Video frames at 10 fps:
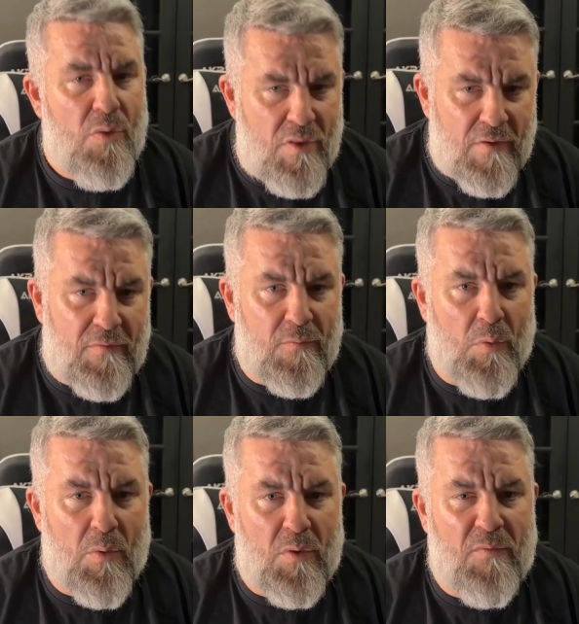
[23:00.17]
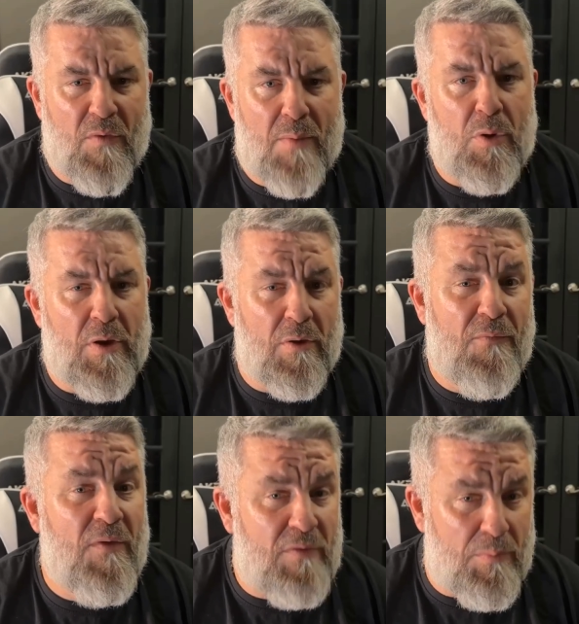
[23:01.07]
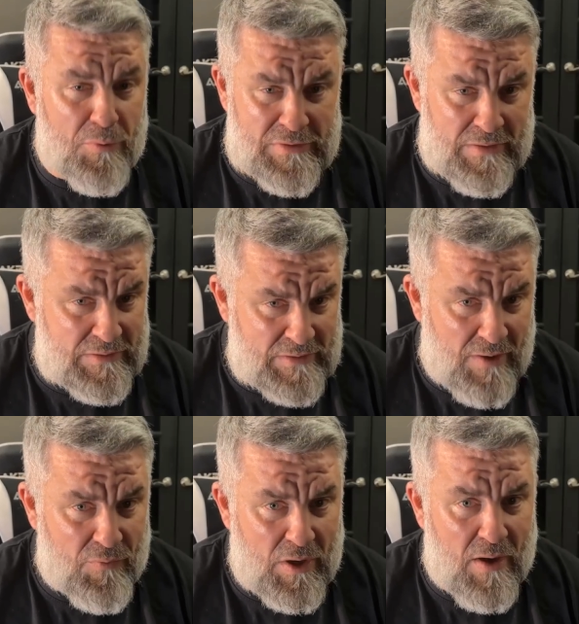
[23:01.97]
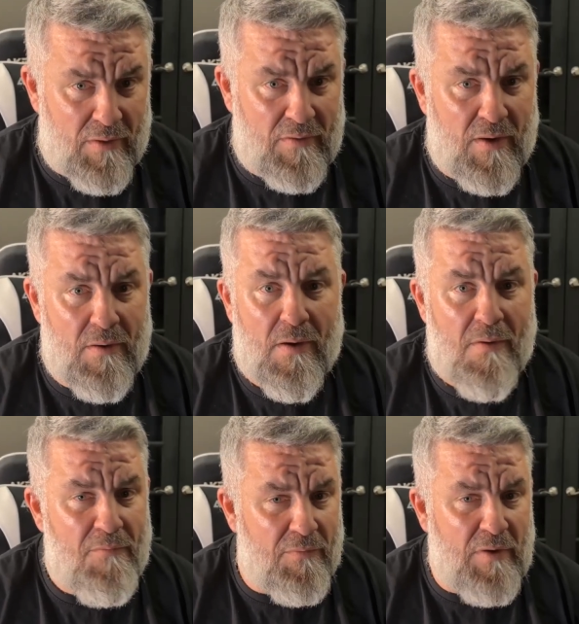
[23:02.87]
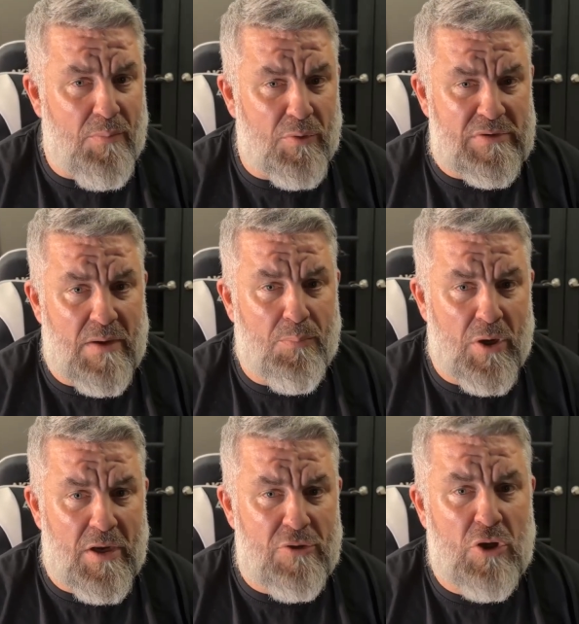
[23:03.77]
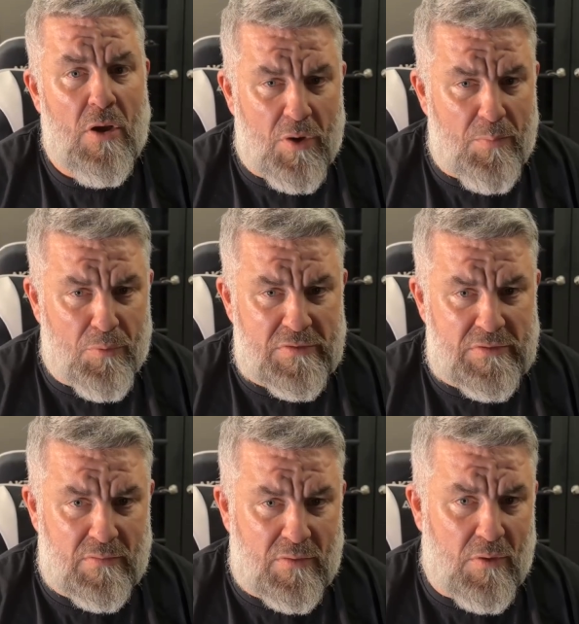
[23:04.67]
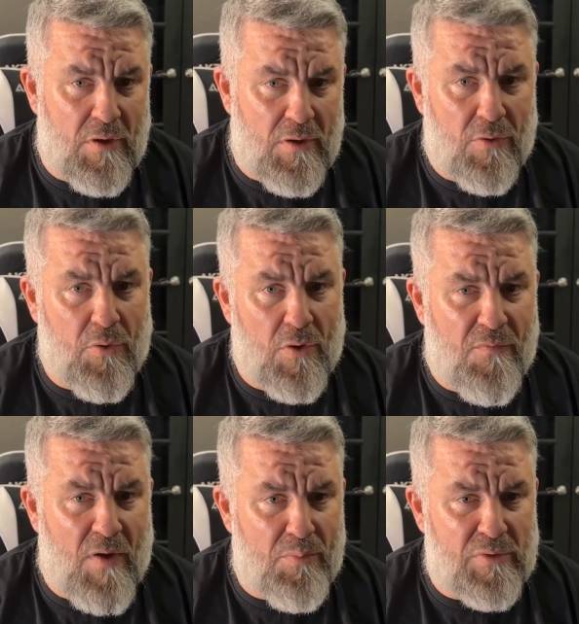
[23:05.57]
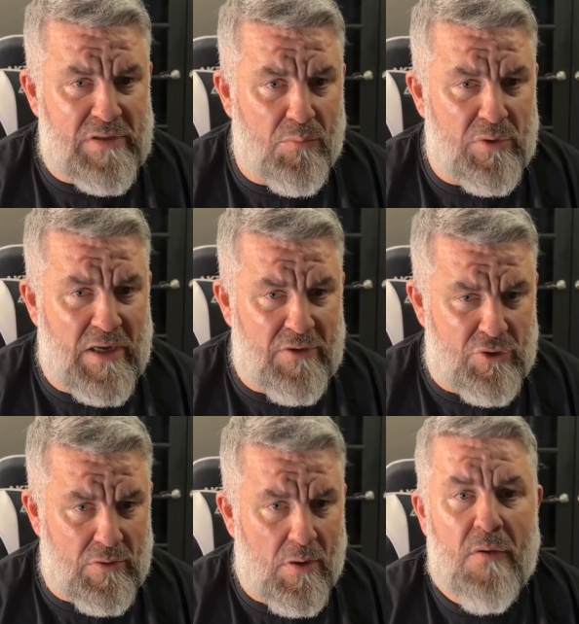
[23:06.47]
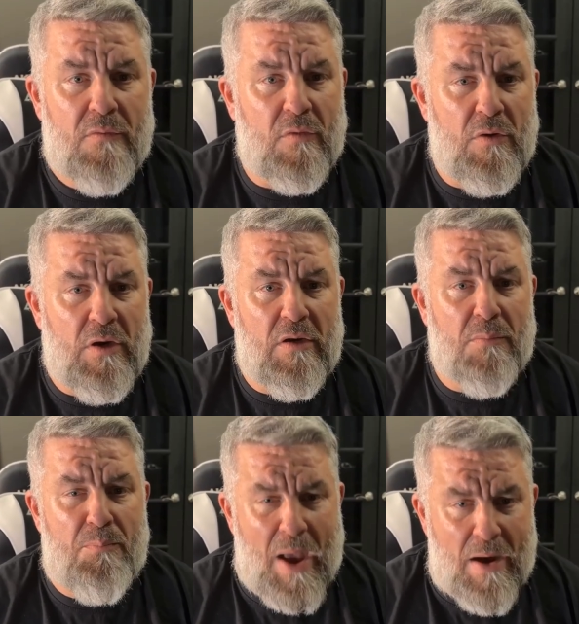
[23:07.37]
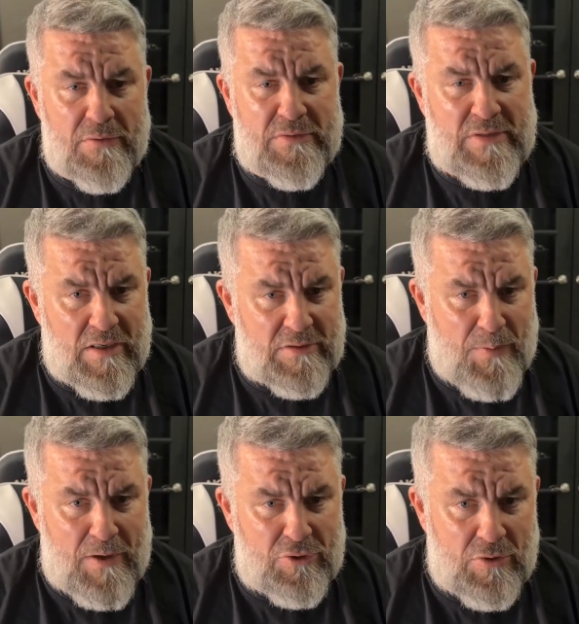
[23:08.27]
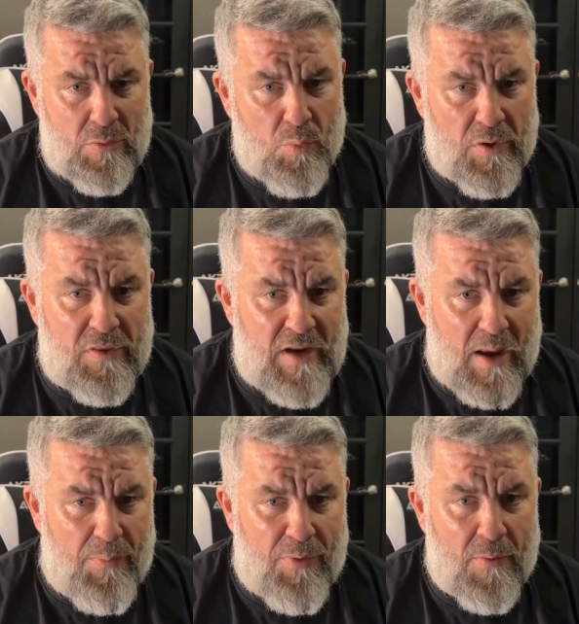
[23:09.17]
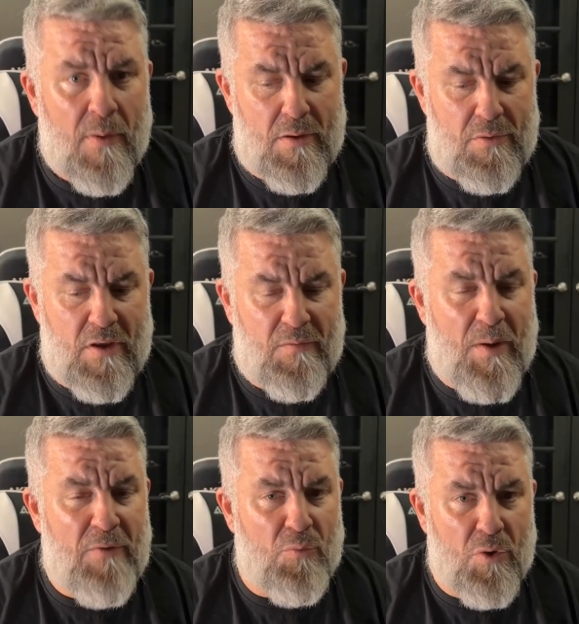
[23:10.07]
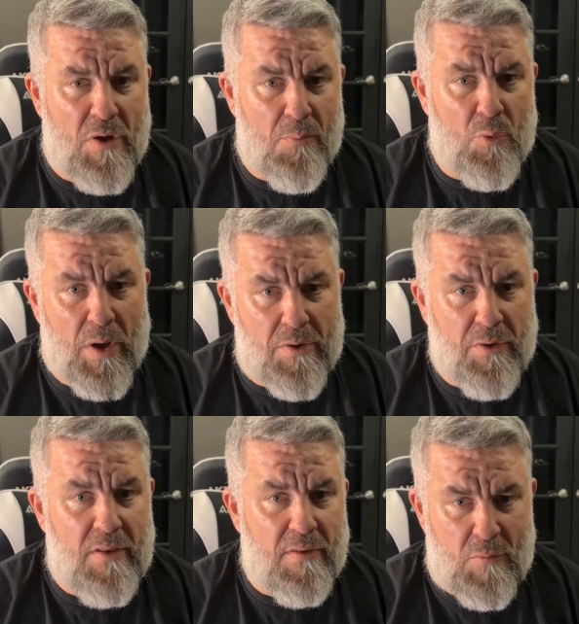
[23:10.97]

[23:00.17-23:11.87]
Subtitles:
This is where we flip. We go to 50% discovery content, 15% bridge, 30 to 35% retention. So you need to balance the expansion with the depth. The expansion will come quickly.